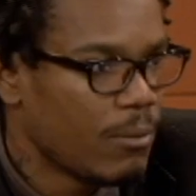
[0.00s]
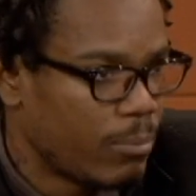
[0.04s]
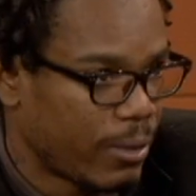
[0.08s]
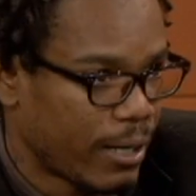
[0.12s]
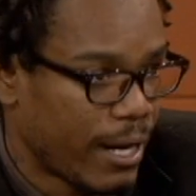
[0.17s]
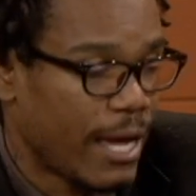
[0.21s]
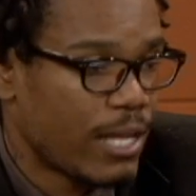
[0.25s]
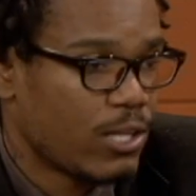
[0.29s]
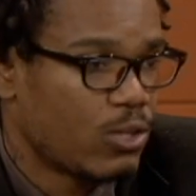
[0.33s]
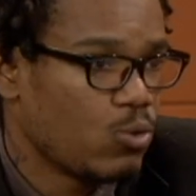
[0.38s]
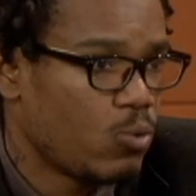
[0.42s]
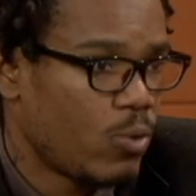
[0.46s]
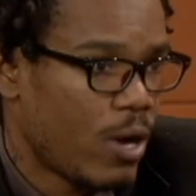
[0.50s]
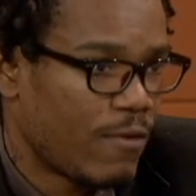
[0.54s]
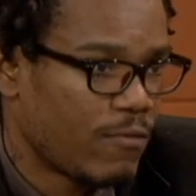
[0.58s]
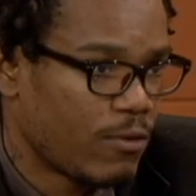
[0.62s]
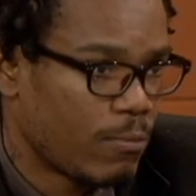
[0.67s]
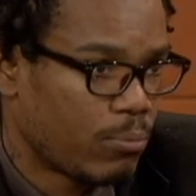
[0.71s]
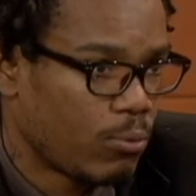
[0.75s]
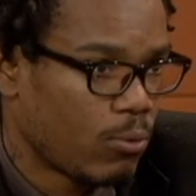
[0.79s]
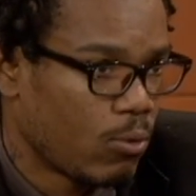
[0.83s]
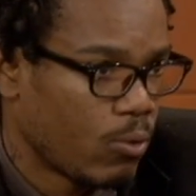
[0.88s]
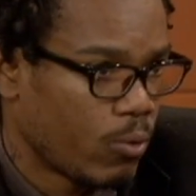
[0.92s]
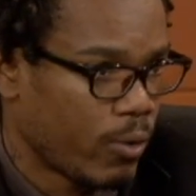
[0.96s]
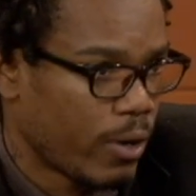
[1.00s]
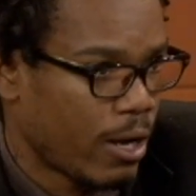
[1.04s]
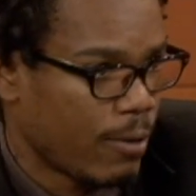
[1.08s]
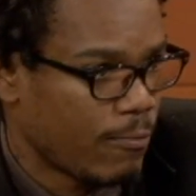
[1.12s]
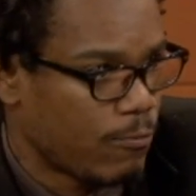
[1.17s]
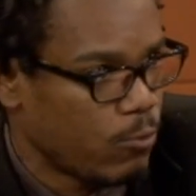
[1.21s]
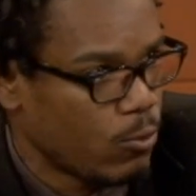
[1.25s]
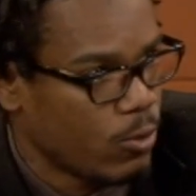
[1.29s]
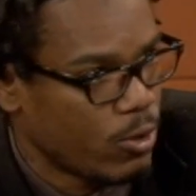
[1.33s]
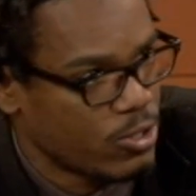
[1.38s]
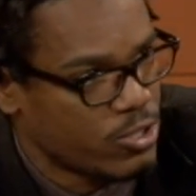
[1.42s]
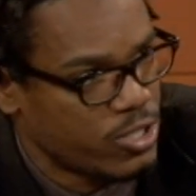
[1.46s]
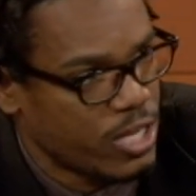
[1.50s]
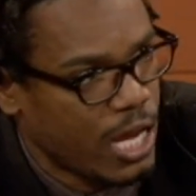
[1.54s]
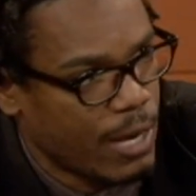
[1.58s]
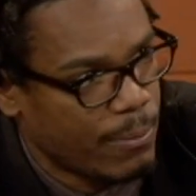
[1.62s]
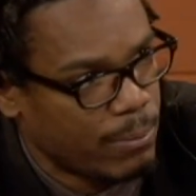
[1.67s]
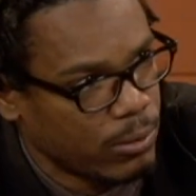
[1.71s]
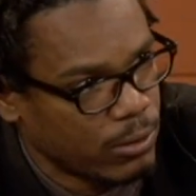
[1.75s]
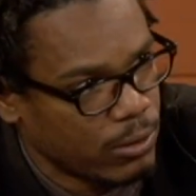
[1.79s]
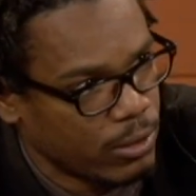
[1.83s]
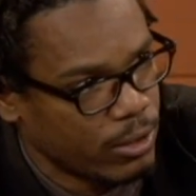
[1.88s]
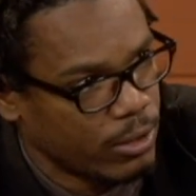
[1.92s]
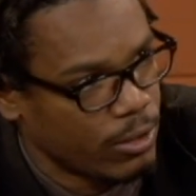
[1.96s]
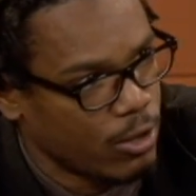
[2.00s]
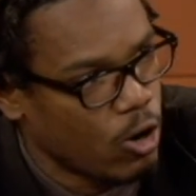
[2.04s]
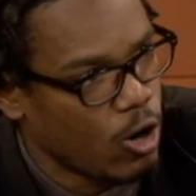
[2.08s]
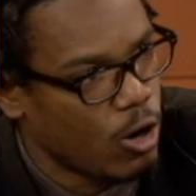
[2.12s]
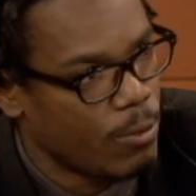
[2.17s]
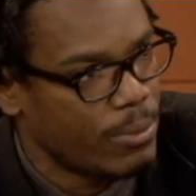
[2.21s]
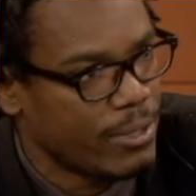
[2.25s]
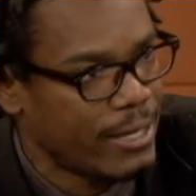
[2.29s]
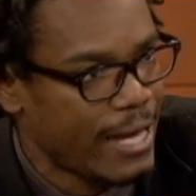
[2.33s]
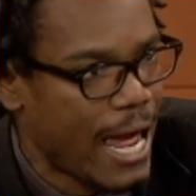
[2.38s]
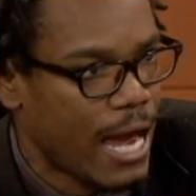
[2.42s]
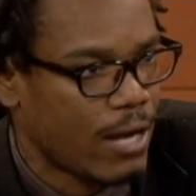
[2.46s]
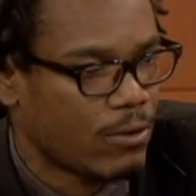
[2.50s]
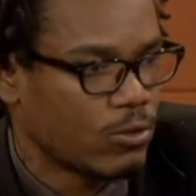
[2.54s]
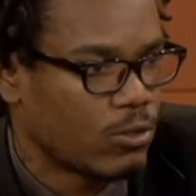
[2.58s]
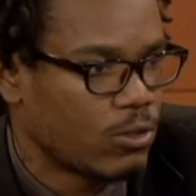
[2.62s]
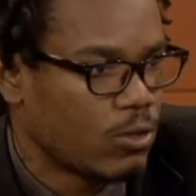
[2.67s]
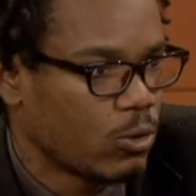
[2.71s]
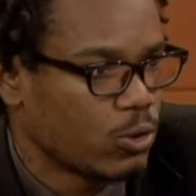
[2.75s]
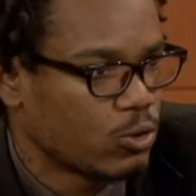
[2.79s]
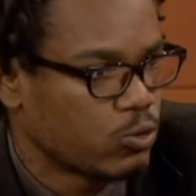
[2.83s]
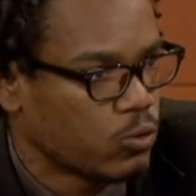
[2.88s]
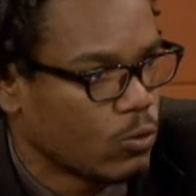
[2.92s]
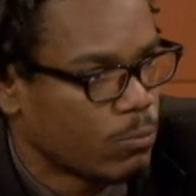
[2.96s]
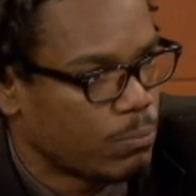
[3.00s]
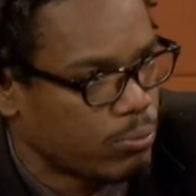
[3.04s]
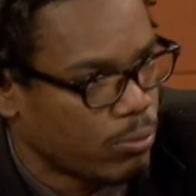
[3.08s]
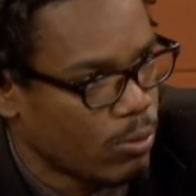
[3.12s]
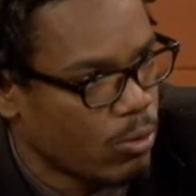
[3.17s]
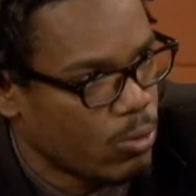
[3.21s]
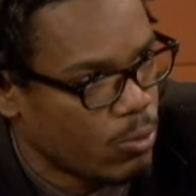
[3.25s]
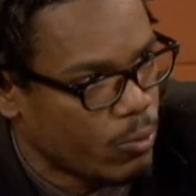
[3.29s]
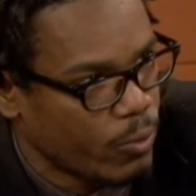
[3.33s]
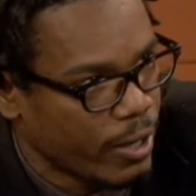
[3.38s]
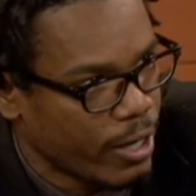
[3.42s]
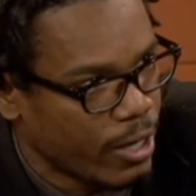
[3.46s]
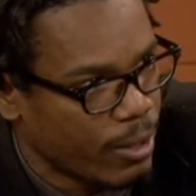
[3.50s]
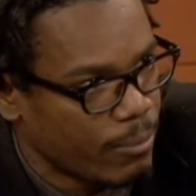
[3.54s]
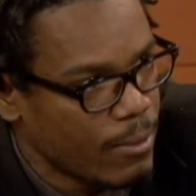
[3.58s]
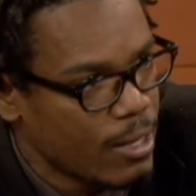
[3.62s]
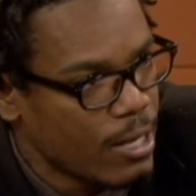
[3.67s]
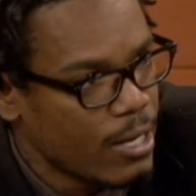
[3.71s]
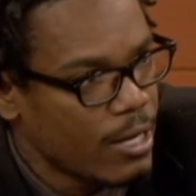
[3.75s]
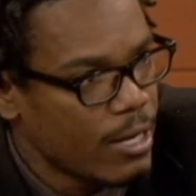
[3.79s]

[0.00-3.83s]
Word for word: But I do have a program, for example, an urban agricultural program